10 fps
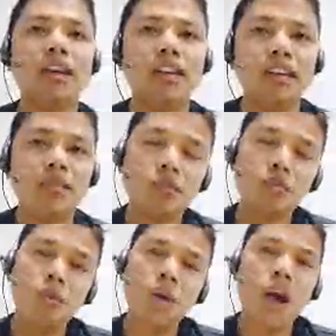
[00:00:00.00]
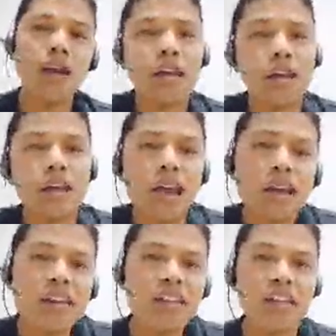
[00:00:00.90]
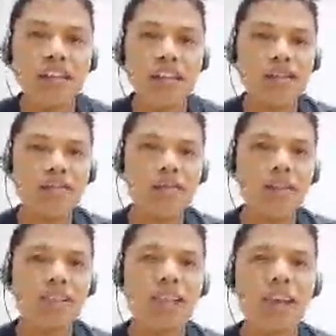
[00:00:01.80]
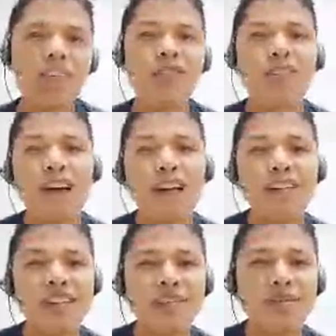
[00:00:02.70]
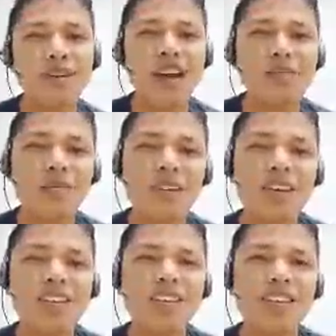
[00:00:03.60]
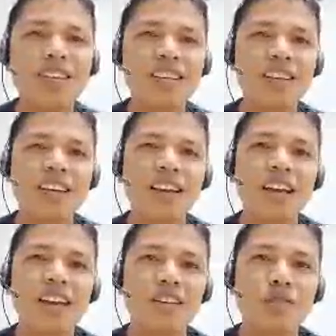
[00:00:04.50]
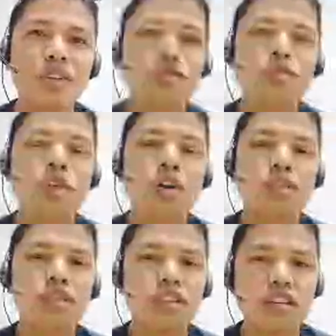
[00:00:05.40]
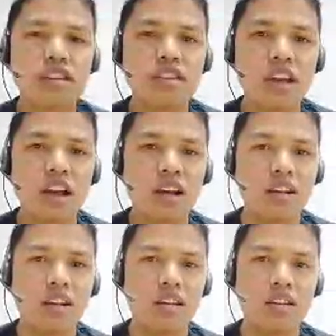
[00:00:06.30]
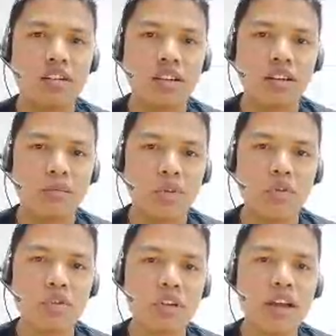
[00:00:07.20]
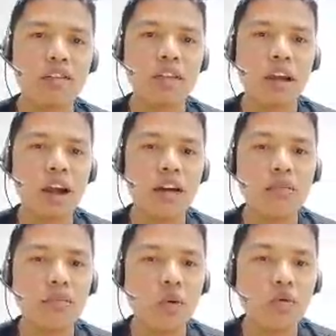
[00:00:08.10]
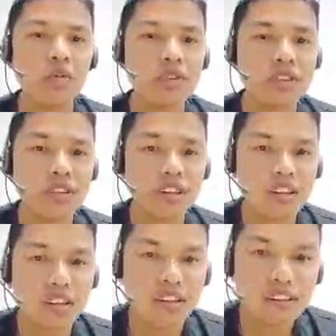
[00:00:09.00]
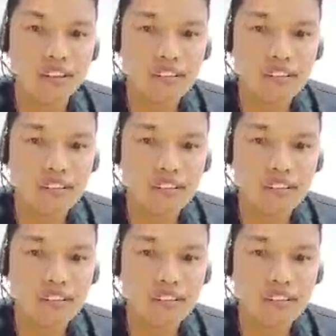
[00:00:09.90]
if you can't get anything, if like a flat place, you need to run zigzag, because rhino they can't move easily.